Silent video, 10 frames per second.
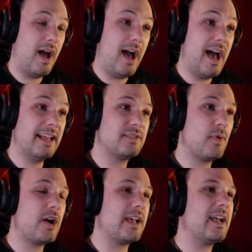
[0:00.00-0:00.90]
Ah, it's
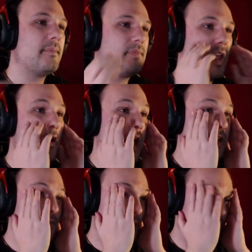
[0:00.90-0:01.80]
working.
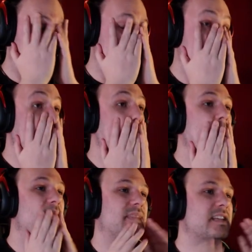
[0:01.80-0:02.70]
Okay, it's working. So
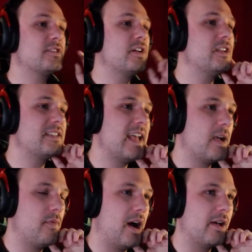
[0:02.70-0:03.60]
this is gonna
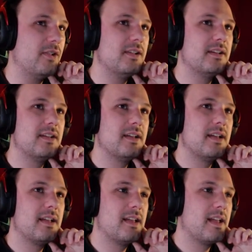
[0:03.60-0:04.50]
take a while.
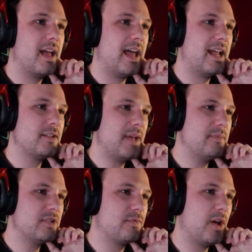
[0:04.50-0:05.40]
And
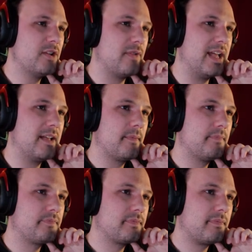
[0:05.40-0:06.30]
I'm just wondering,
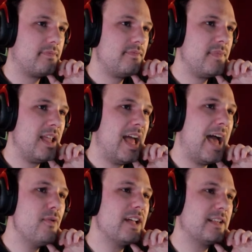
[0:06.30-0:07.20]

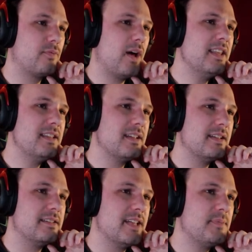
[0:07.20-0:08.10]
I will get one
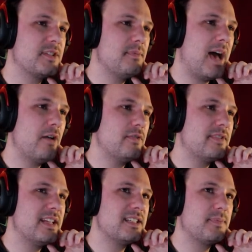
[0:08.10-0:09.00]
gypsum out
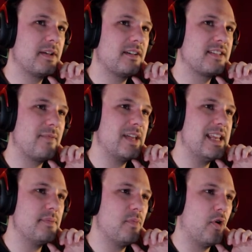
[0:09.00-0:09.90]
of this because we
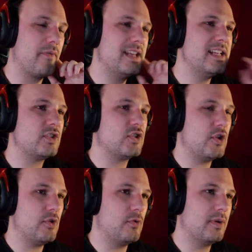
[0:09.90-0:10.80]
need more. We need
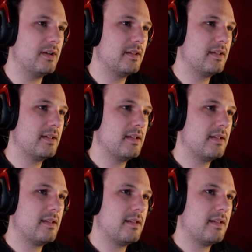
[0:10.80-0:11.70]
two.
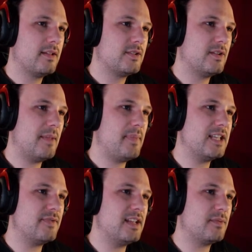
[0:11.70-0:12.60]
So that
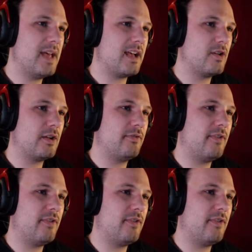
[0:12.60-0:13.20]
means we need to make another